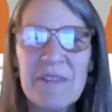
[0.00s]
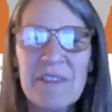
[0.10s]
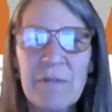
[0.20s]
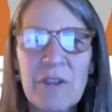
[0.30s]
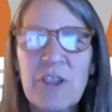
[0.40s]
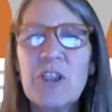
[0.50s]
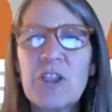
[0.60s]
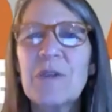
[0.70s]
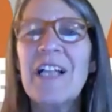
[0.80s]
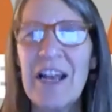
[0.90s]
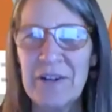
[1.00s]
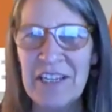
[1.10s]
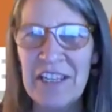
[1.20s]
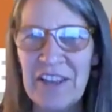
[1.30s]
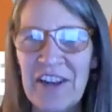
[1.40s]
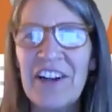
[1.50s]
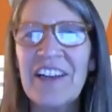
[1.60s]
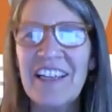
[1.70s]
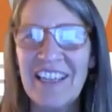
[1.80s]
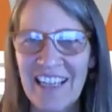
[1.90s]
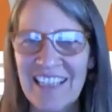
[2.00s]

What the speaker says: unusual irony there. Yeah,